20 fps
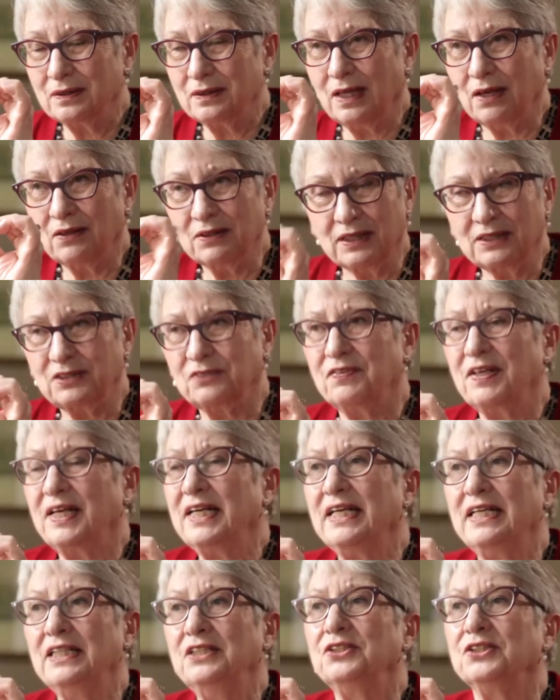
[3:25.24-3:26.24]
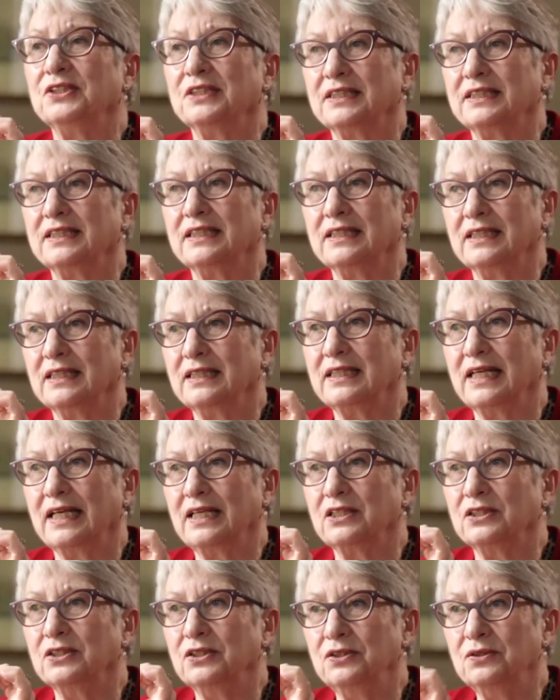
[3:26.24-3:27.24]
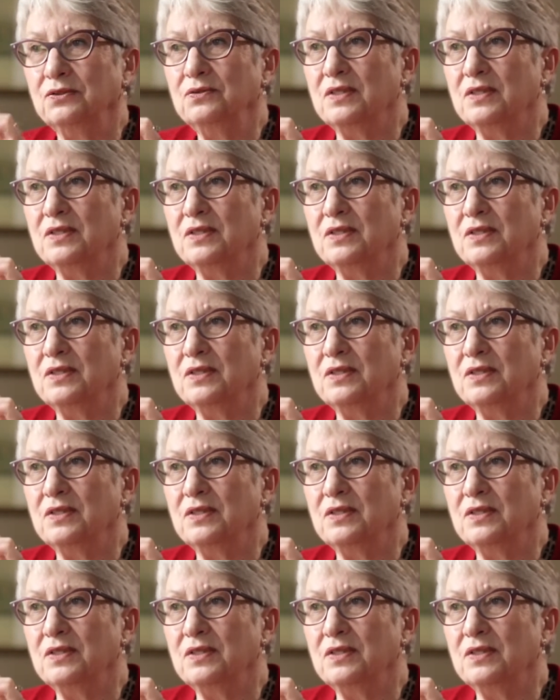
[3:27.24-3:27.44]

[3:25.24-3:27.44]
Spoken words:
Now, that's very interesting that they can do